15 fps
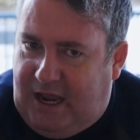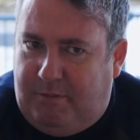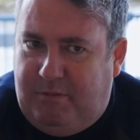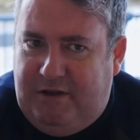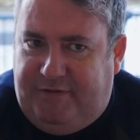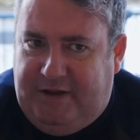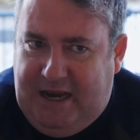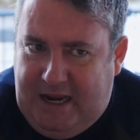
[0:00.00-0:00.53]
And
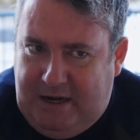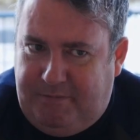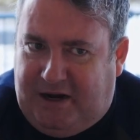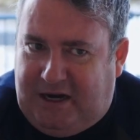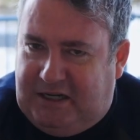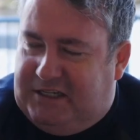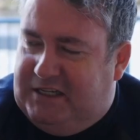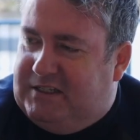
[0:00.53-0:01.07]
we've had hen
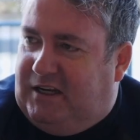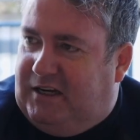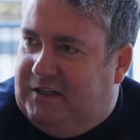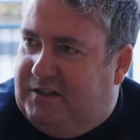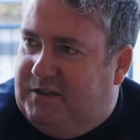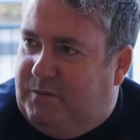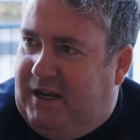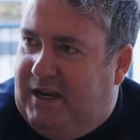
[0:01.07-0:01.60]
parties on
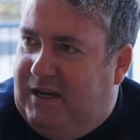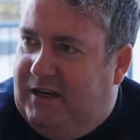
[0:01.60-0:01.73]
it as well.